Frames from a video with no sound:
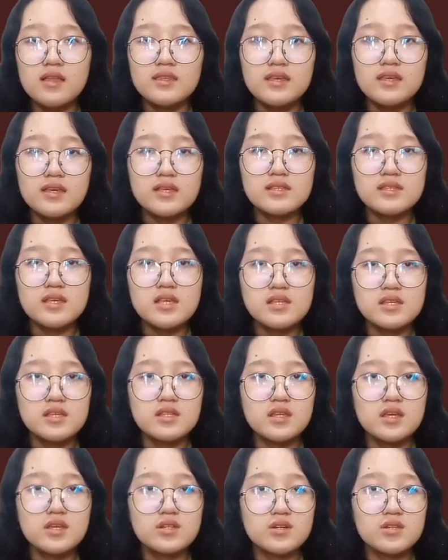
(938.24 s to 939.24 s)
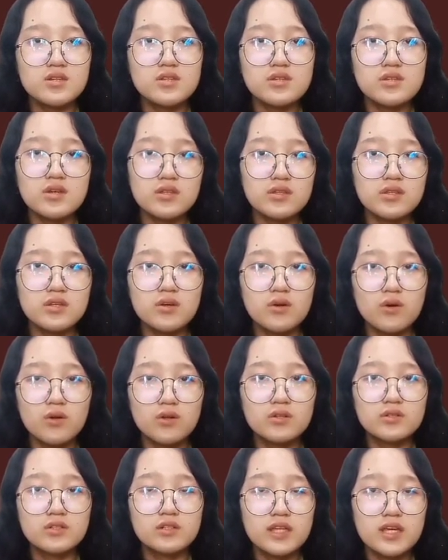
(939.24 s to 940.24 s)
The assassination stunned the
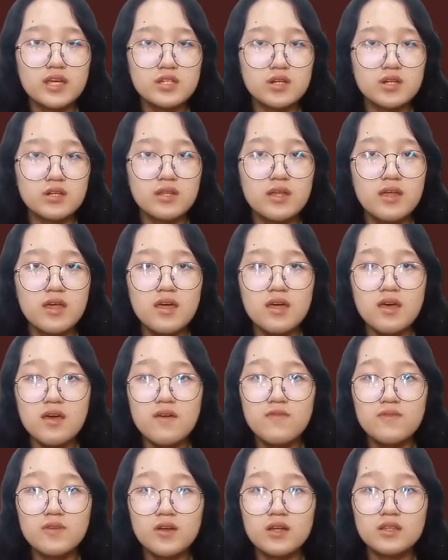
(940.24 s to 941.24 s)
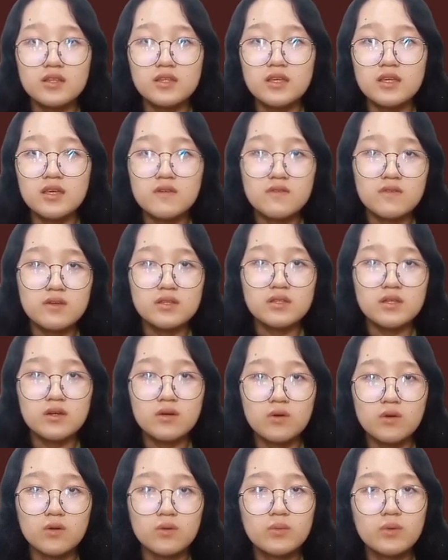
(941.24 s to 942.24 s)
whole nation, if not even the
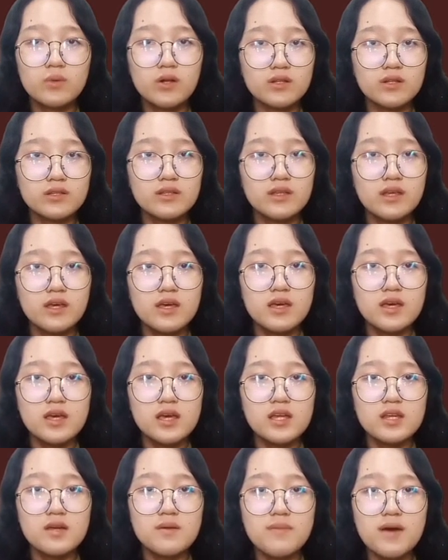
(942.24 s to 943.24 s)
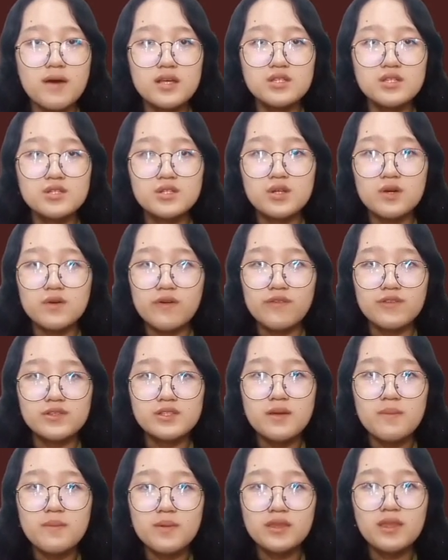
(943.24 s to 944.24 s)
whole world. In a mass show of
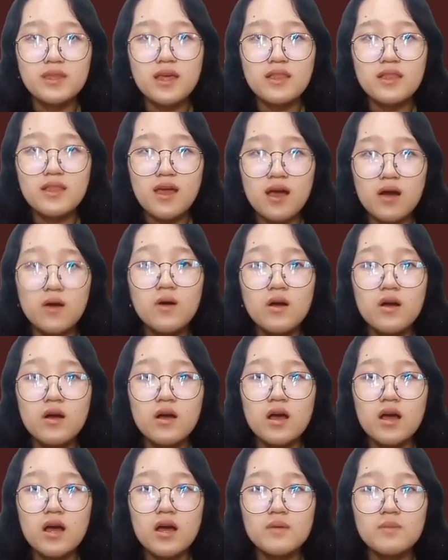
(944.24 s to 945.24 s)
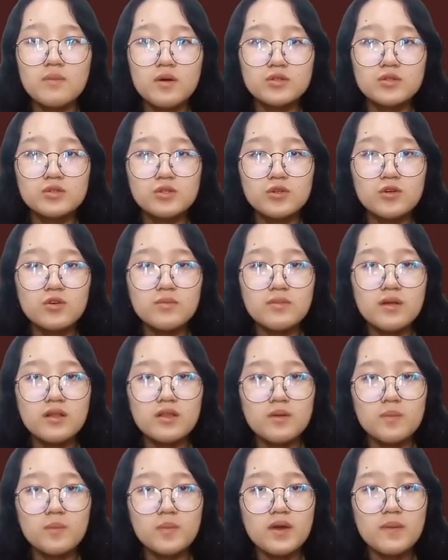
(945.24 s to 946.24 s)
sympathy and awe, about 2
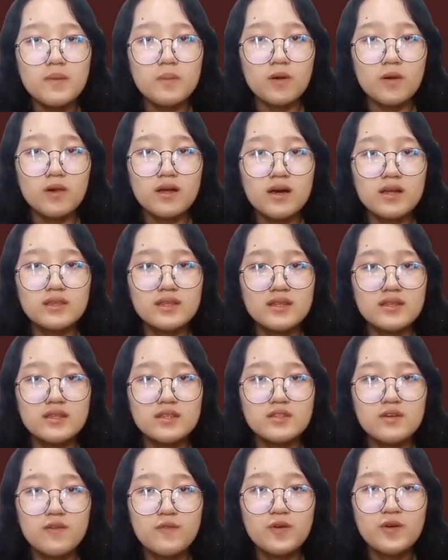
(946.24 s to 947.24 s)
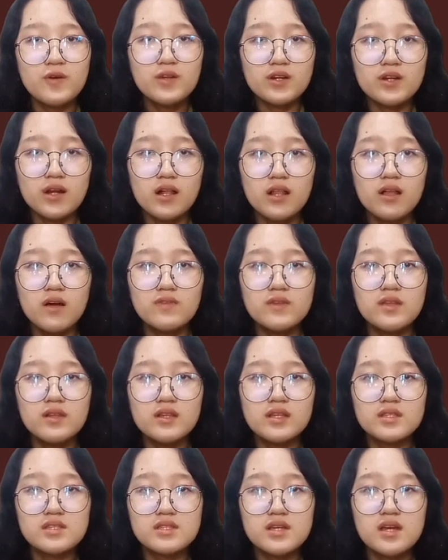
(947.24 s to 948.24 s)
million people attended the funeral of the
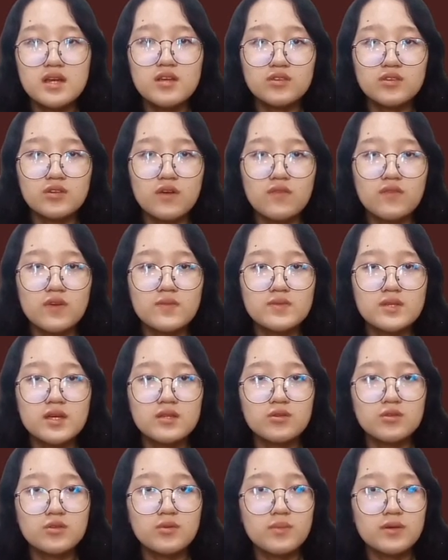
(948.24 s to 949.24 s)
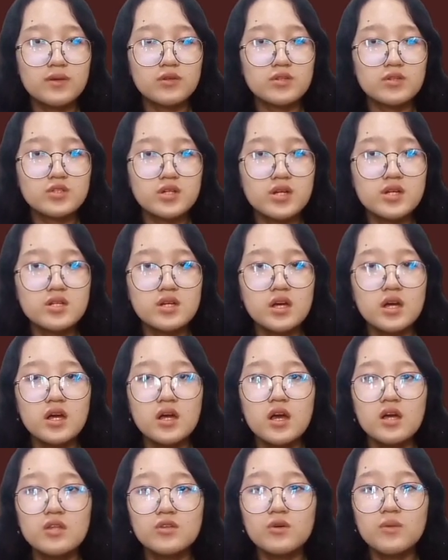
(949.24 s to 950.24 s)
late Senator from Santo Domingo Church
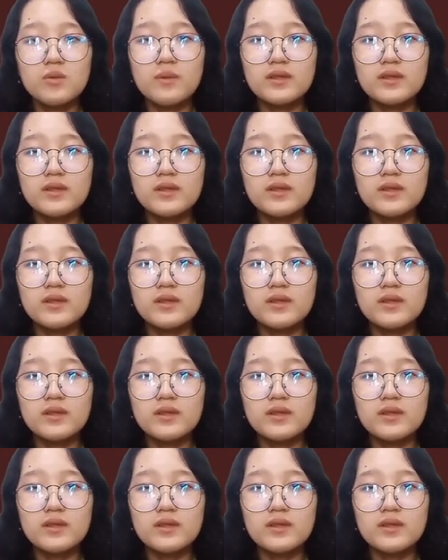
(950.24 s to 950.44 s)
to